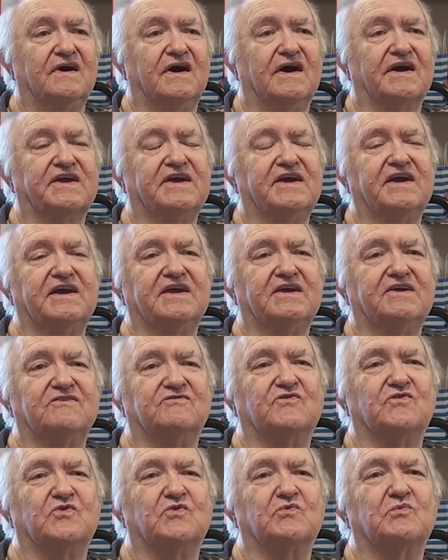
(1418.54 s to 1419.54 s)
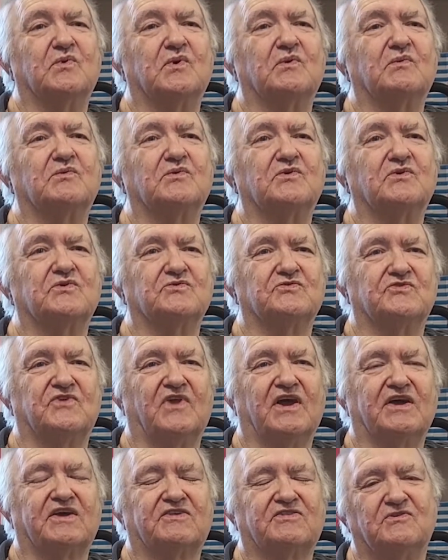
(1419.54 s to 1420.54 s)
I can't even remember. It was
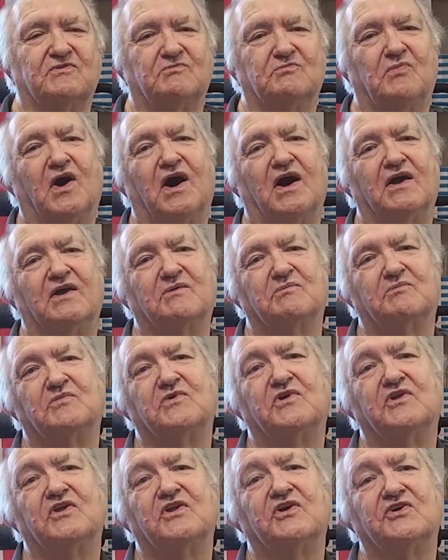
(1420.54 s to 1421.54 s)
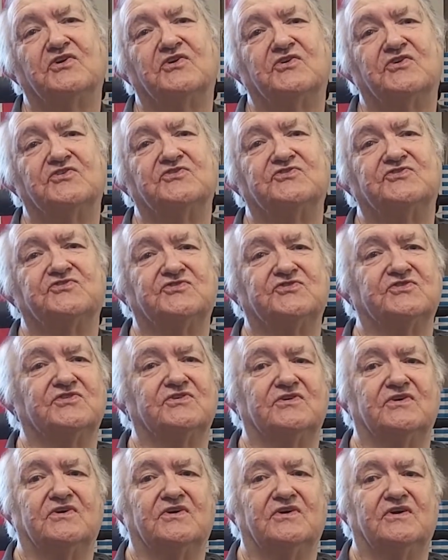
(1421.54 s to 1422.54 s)
like the bottom clearance.
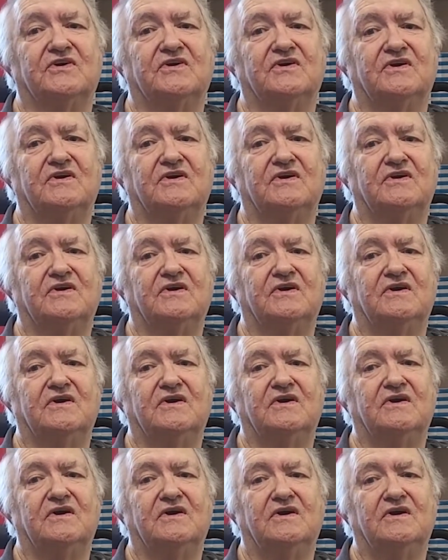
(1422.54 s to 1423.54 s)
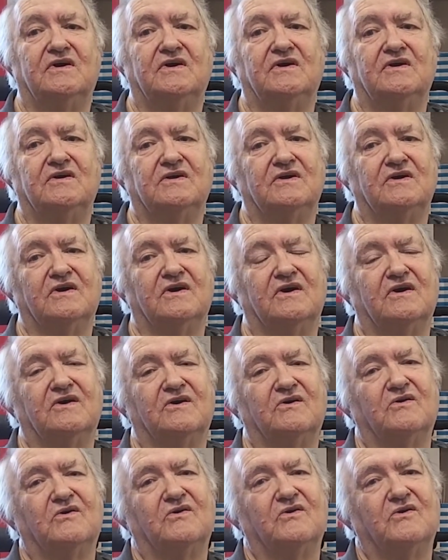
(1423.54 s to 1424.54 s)
Maybe just secret. That's usually the basic.
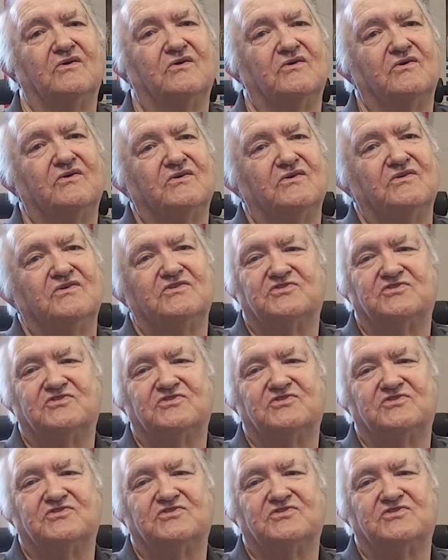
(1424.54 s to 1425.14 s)
No, uh,